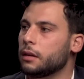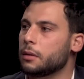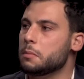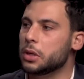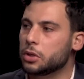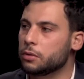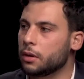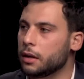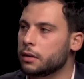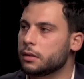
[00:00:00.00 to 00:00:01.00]
commission
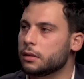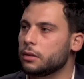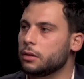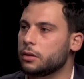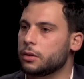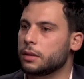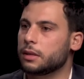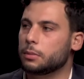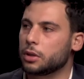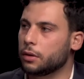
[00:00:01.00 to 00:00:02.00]
rates to
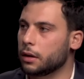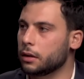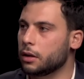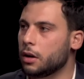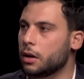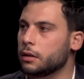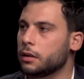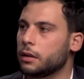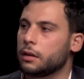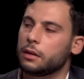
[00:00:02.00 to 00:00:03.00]
accept a credit card
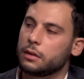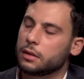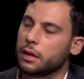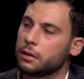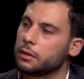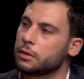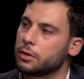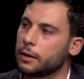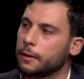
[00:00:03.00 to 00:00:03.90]
in said industry.